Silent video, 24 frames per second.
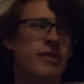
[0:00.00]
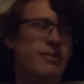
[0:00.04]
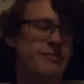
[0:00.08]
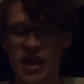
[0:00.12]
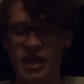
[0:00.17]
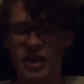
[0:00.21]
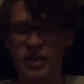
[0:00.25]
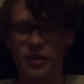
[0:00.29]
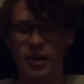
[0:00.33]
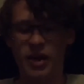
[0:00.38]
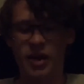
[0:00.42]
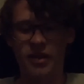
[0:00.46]

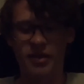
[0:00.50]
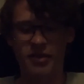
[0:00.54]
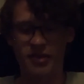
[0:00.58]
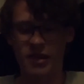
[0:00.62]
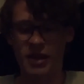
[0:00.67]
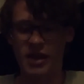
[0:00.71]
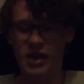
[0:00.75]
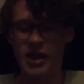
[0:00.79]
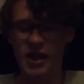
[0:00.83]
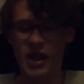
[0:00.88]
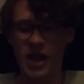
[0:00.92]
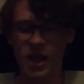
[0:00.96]
Anyways,
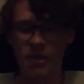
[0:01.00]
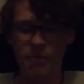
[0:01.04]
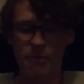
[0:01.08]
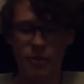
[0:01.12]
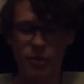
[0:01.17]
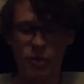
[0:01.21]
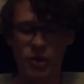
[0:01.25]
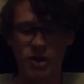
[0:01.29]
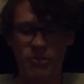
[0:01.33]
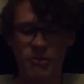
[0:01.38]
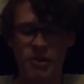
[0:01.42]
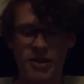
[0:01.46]
it's been
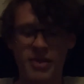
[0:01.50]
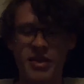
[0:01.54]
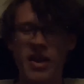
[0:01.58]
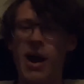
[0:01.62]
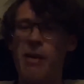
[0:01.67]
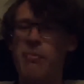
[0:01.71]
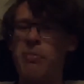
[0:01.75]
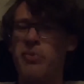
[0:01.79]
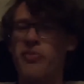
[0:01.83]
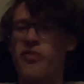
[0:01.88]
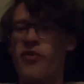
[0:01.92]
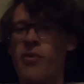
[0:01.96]
one of my
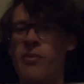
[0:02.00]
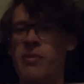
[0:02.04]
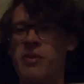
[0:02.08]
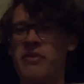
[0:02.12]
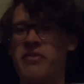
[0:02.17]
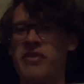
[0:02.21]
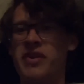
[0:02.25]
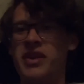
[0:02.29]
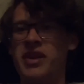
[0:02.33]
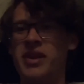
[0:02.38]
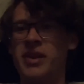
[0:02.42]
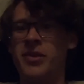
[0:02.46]
top performing
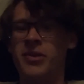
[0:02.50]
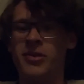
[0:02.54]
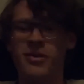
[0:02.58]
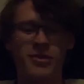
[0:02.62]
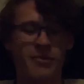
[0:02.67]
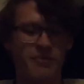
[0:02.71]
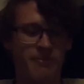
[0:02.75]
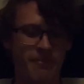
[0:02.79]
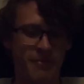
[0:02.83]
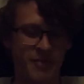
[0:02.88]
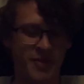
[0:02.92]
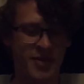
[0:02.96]
videos
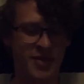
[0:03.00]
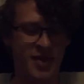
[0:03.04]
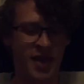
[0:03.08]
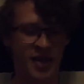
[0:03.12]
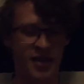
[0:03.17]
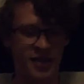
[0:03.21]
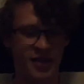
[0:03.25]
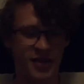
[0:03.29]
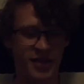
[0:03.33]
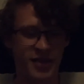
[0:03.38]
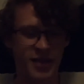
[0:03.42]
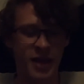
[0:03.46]

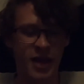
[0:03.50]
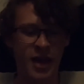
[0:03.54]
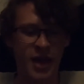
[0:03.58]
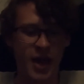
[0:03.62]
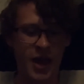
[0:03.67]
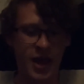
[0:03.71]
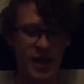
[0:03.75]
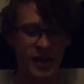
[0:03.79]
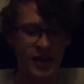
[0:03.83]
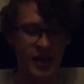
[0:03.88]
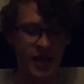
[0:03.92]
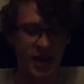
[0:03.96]
since,
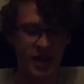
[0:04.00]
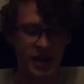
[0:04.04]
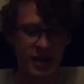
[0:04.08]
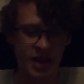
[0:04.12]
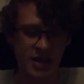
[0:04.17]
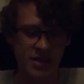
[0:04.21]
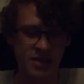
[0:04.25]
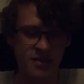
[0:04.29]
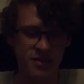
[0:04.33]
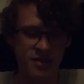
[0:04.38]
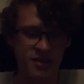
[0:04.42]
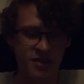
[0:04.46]
and it
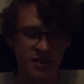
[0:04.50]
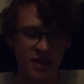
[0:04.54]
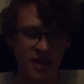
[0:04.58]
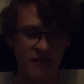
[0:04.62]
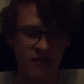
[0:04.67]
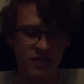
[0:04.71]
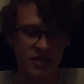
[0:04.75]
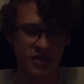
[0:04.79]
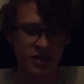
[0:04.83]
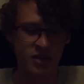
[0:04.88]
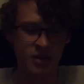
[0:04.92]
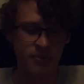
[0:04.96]
kind of does have
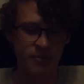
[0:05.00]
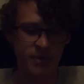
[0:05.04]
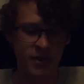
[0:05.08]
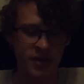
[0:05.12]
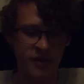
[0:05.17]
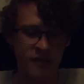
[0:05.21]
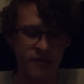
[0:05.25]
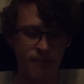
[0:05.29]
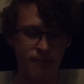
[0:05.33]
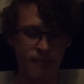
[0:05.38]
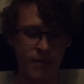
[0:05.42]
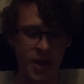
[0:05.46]
a little bit
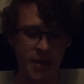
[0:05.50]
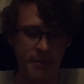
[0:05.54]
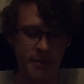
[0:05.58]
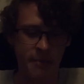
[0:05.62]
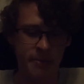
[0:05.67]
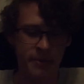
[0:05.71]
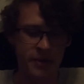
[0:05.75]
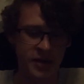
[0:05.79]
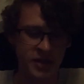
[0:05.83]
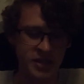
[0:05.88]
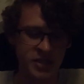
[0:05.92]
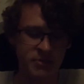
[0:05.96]
of maybe
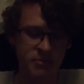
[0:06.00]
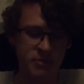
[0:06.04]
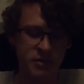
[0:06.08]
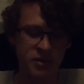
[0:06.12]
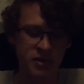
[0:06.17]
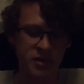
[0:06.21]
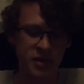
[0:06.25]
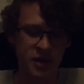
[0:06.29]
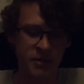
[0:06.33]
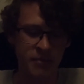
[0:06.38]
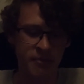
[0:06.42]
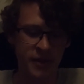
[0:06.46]
possible
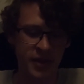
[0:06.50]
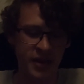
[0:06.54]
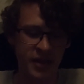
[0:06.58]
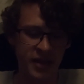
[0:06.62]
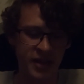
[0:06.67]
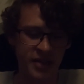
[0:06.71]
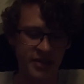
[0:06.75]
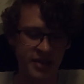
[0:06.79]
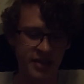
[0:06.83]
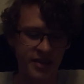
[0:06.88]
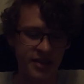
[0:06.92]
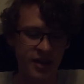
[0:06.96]
clickbait
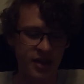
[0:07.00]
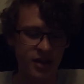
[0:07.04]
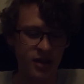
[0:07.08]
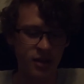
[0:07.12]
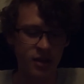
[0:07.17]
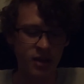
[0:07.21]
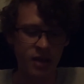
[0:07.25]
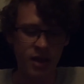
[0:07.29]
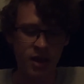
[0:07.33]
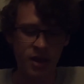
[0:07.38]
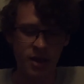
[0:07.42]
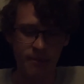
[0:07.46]
in the
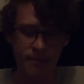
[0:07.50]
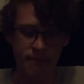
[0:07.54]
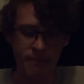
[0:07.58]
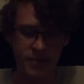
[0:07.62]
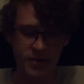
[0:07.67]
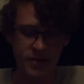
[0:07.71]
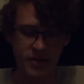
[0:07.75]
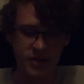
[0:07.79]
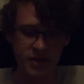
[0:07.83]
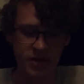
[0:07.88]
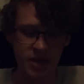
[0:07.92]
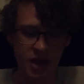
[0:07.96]
title,
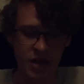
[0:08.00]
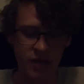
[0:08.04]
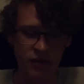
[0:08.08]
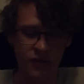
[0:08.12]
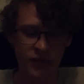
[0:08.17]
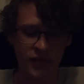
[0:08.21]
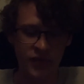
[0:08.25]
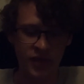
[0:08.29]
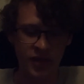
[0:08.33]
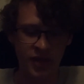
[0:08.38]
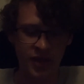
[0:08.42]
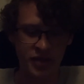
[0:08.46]
but I don't
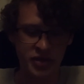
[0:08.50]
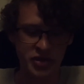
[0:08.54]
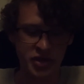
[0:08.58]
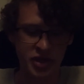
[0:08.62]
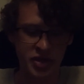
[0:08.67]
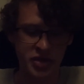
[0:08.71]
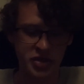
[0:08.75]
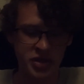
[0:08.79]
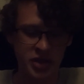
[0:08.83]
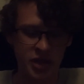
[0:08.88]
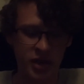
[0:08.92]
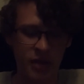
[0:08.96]
feel like
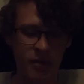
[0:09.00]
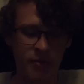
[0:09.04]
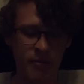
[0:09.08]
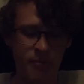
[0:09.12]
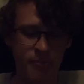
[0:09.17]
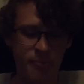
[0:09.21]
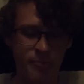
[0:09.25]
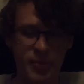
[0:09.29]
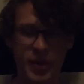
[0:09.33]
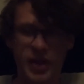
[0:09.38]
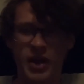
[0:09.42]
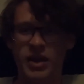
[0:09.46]
changing it
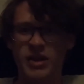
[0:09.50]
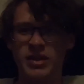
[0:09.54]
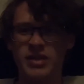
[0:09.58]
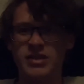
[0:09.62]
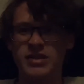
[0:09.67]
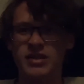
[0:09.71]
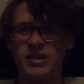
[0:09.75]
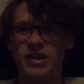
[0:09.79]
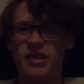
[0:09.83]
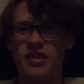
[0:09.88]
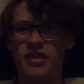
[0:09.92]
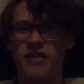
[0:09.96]

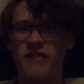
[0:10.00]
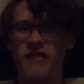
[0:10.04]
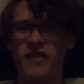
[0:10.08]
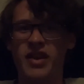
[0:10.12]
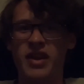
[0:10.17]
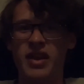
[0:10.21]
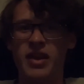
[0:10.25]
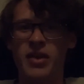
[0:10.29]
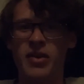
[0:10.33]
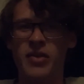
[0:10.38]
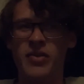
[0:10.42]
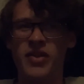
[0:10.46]
because it's a
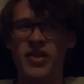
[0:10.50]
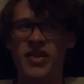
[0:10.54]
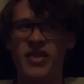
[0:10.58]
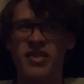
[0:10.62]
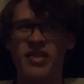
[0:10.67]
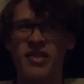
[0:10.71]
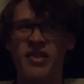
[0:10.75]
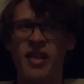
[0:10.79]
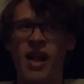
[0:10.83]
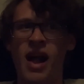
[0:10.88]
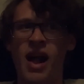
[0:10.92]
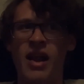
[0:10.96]
video
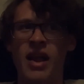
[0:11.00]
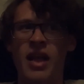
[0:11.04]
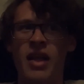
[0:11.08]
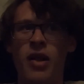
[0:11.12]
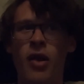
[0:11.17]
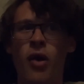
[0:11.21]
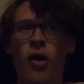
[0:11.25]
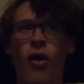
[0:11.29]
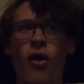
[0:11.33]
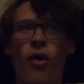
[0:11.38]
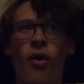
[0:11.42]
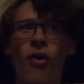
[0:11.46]
that's not at
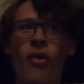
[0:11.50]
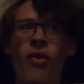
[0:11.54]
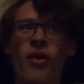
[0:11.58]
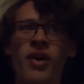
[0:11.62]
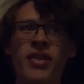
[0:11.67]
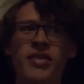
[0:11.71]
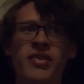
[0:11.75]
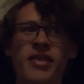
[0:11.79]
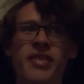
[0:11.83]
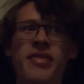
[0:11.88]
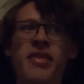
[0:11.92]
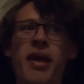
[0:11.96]
all
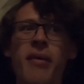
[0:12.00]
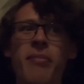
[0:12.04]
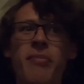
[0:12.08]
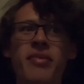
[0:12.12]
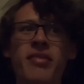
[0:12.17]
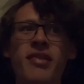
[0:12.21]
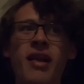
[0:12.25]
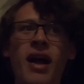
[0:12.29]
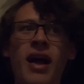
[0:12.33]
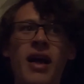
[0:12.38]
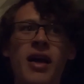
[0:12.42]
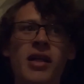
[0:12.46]
in the same
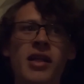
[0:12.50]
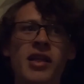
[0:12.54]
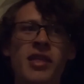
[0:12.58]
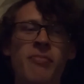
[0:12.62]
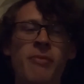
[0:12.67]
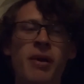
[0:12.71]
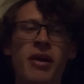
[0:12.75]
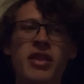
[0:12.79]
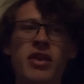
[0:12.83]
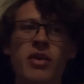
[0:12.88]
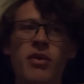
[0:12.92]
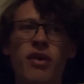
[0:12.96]
style as
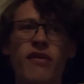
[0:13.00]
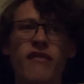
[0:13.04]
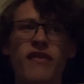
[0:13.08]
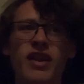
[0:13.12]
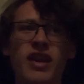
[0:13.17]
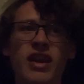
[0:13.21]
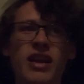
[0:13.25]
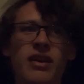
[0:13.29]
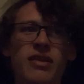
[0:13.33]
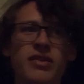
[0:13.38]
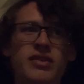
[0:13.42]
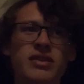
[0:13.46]
my newer
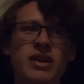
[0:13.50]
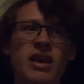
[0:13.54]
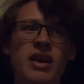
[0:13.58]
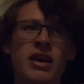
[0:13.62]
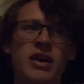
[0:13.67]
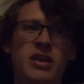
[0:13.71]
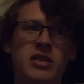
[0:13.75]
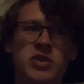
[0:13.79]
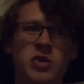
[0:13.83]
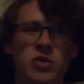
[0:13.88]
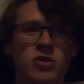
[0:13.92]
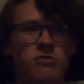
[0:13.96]
videos,
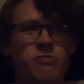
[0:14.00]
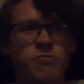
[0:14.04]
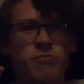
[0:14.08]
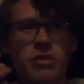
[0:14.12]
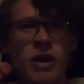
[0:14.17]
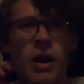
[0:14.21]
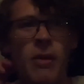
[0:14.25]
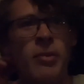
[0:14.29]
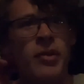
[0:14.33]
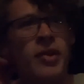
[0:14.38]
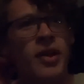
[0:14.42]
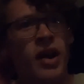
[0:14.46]
so it's
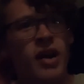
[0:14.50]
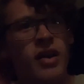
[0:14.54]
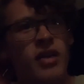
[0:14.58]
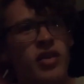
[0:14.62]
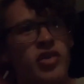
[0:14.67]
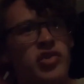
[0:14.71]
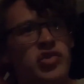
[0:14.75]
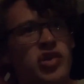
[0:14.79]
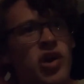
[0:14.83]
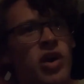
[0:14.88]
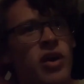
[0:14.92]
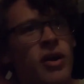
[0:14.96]
probably not going
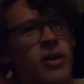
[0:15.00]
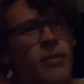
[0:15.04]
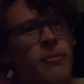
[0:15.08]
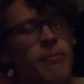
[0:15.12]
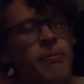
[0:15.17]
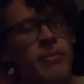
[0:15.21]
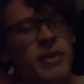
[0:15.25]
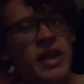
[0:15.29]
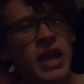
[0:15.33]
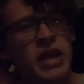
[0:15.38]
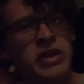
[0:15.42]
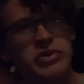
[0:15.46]
to draw in
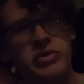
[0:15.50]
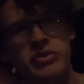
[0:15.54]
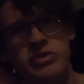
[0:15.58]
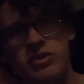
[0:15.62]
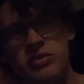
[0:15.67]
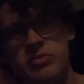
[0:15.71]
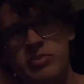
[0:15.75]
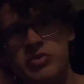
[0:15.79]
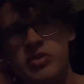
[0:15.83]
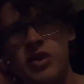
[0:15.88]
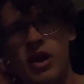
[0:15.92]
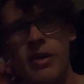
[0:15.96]
potential
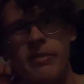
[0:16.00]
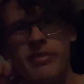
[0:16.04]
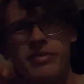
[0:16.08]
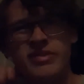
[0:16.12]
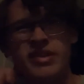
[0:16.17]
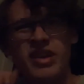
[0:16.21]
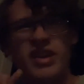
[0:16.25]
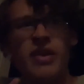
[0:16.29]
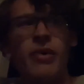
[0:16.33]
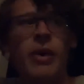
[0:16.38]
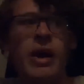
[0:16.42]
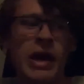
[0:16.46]
subscribers
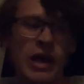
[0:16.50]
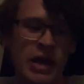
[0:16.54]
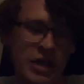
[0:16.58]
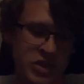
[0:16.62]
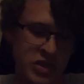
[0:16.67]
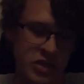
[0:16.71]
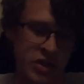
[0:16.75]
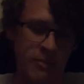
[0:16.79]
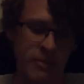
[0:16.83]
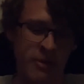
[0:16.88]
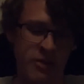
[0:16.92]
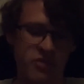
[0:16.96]
anyway,
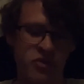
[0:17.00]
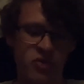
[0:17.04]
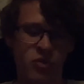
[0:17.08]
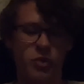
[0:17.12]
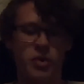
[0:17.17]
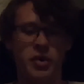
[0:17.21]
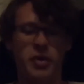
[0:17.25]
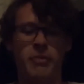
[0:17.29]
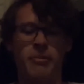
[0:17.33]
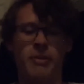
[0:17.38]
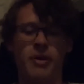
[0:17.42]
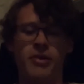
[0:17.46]
so I'm not too
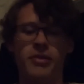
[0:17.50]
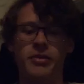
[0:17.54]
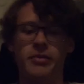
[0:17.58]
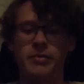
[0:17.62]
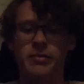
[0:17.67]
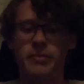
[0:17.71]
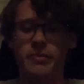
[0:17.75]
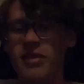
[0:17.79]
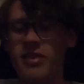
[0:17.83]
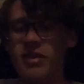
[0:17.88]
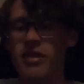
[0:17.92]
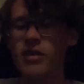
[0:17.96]
worried about it.
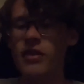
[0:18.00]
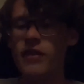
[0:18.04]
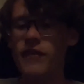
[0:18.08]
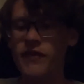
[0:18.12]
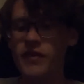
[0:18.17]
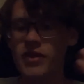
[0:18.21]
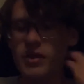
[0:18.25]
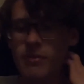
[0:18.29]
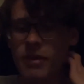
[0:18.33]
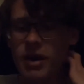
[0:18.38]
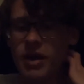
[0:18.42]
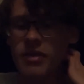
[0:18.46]
6th
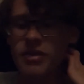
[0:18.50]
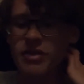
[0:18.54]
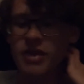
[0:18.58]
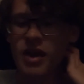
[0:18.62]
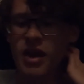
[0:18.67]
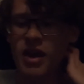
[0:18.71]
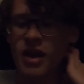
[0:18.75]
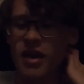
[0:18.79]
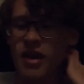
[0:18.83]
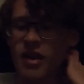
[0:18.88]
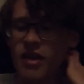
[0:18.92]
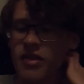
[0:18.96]
for the month
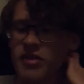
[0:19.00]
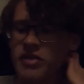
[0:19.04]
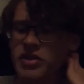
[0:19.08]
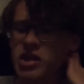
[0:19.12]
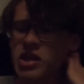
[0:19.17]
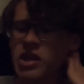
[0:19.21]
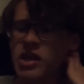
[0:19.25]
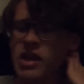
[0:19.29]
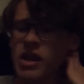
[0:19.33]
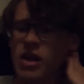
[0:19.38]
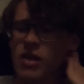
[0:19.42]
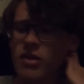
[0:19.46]
is
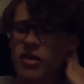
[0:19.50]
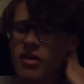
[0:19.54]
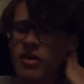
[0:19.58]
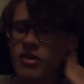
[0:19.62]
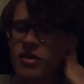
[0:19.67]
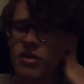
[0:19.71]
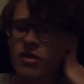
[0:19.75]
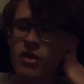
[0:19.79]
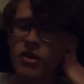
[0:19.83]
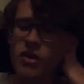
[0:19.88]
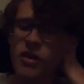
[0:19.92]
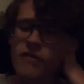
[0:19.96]
checking out
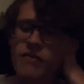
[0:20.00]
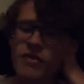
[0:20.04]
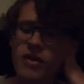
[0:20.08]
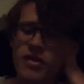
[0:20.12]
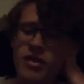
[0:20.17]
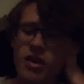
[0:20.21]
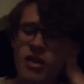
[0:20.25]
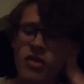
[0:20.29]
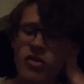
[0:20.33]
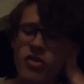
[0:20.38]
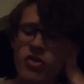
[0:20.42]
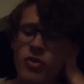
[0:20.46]
exclusive
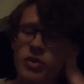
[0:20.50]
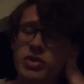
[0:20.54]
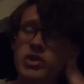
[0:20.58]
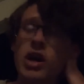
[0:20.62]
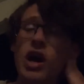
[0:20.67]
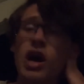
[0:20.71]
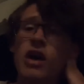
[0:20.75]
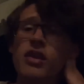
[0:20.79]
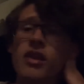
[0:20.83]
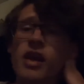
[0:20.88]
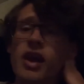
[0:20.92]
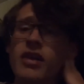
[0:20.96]
Nintendo Switch
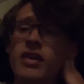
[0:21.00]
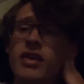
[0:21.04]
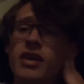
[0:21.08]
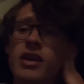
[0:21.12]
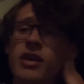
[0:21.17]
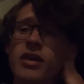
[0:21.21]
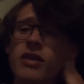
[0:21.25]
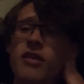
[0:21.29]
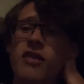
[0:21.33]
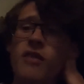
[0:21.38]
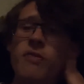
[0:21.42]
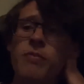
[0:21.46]
Online
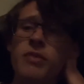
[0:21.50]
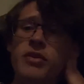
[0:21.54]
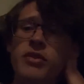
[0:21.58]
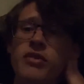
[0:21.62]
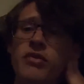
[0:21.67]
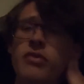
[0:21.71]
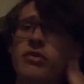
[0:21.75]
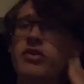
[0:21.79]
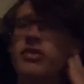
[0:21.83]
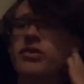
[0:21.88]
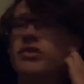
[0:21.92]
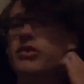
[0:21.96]
gear in
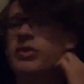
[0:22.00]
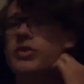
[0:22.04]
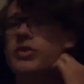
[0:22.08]
Splatoon 2.